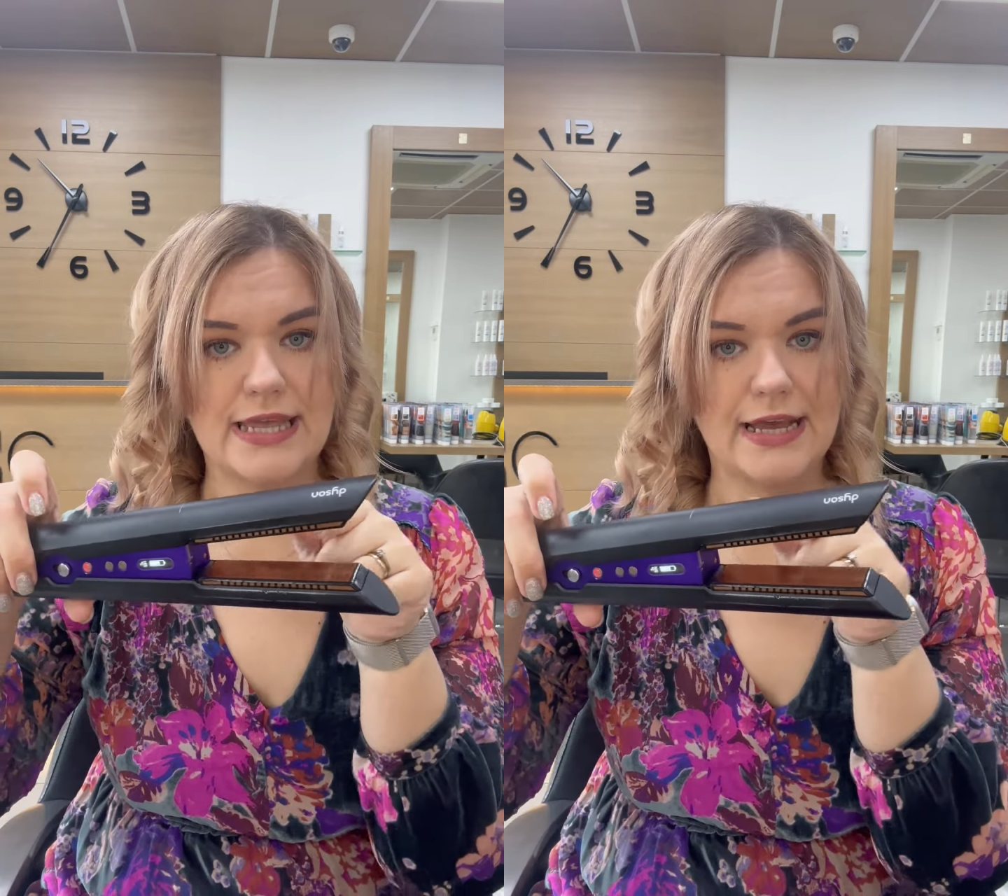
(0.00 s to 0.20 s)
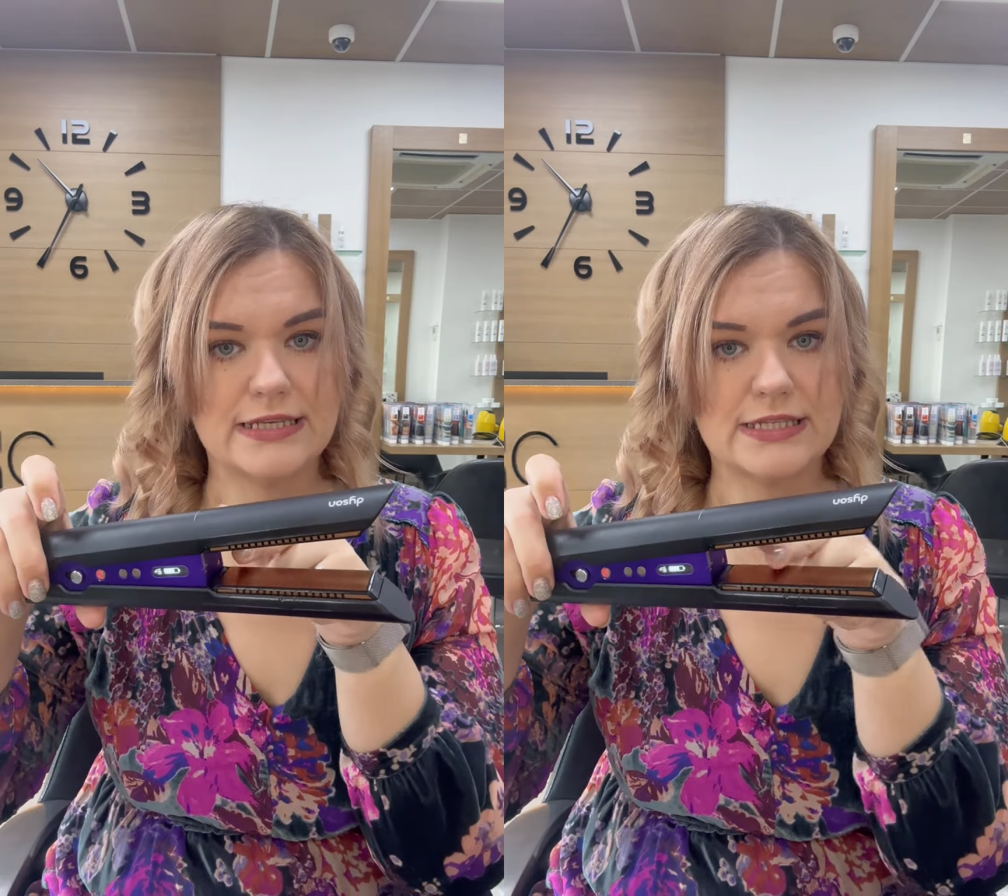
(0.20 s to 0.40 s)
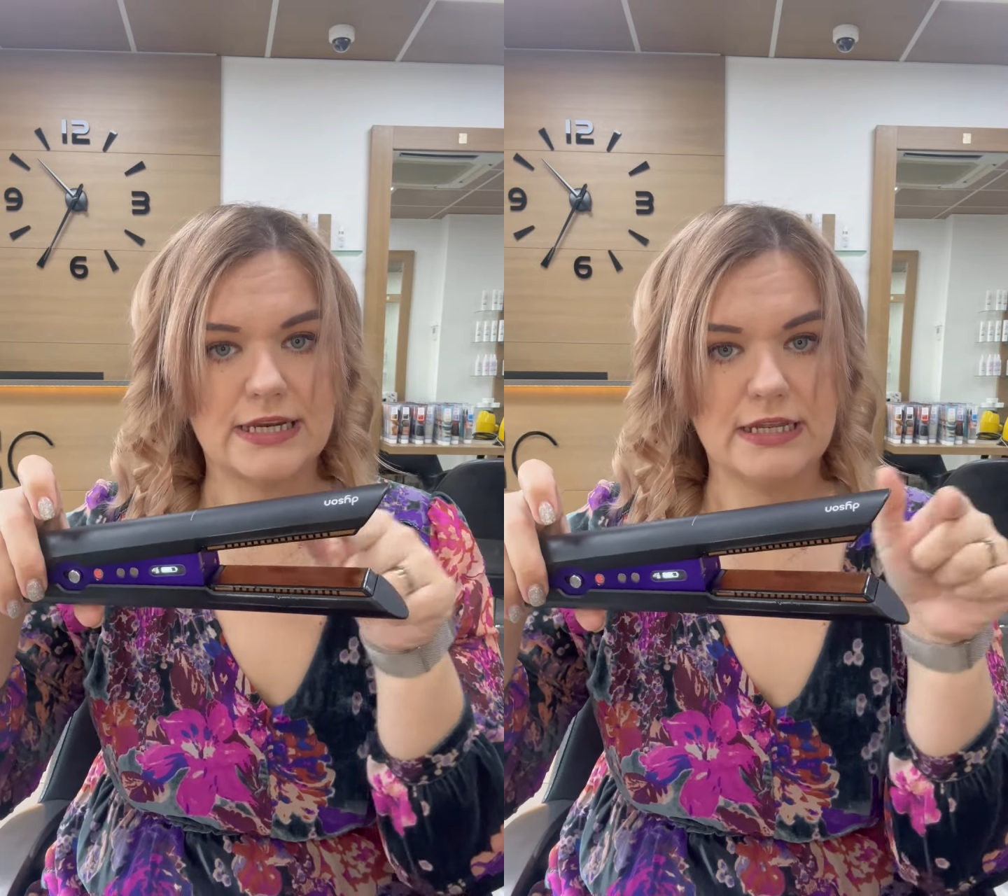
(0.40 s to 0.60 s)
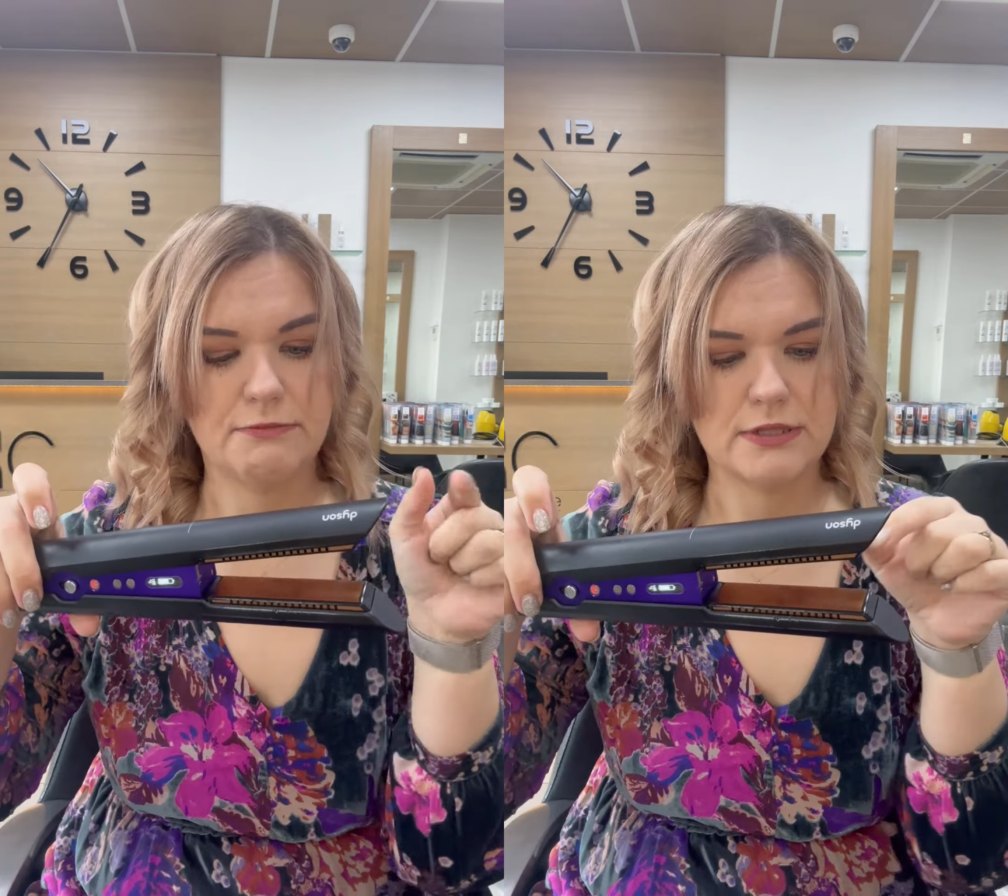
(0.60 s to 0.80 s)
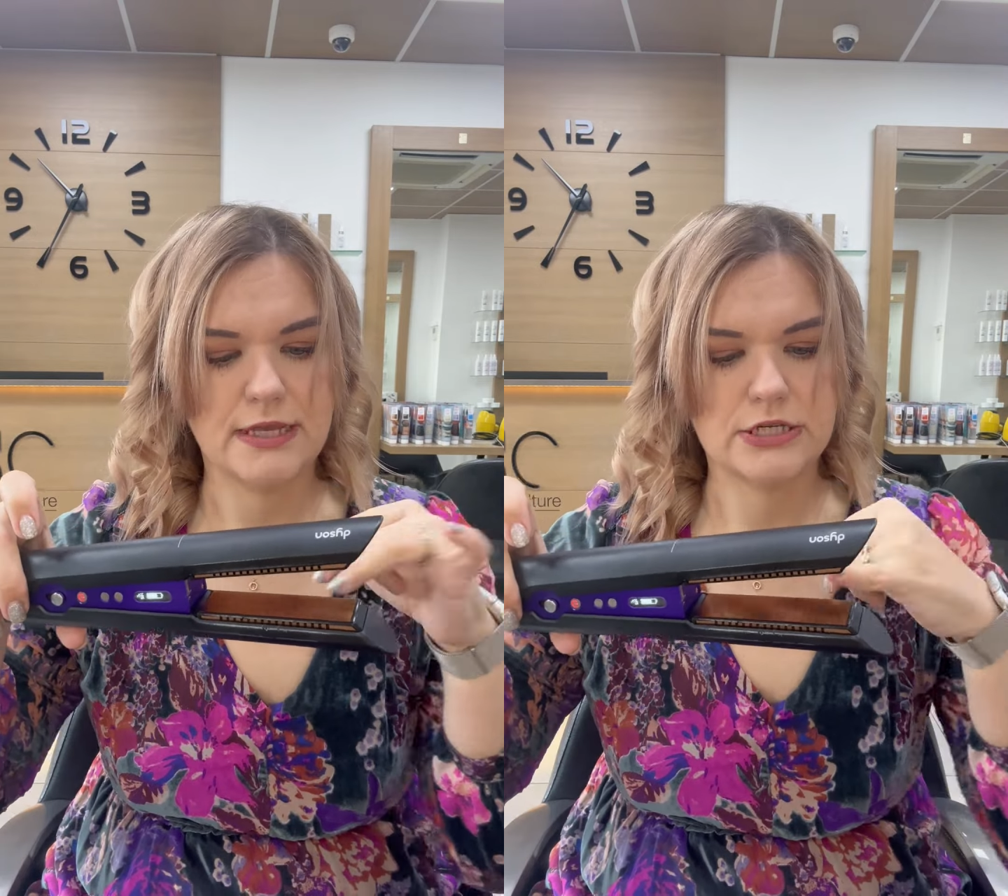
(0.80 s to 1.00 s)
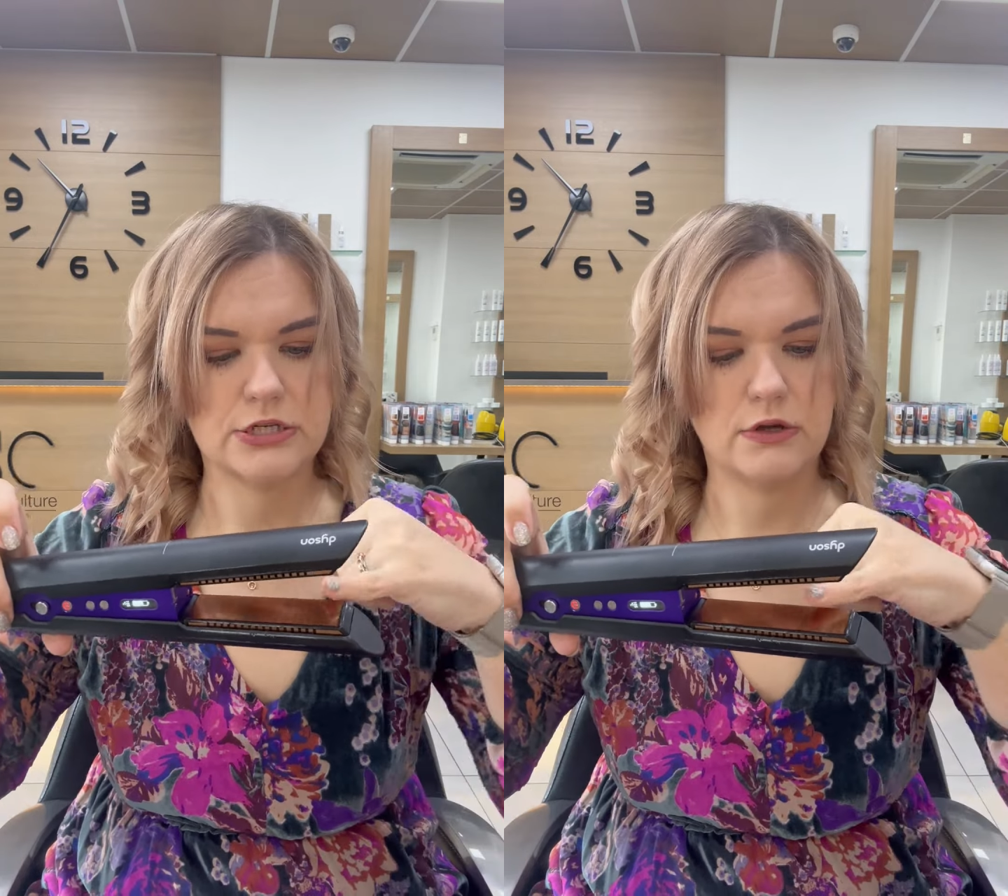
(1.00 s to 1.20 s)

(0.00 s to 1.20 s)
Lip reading: extra heat protection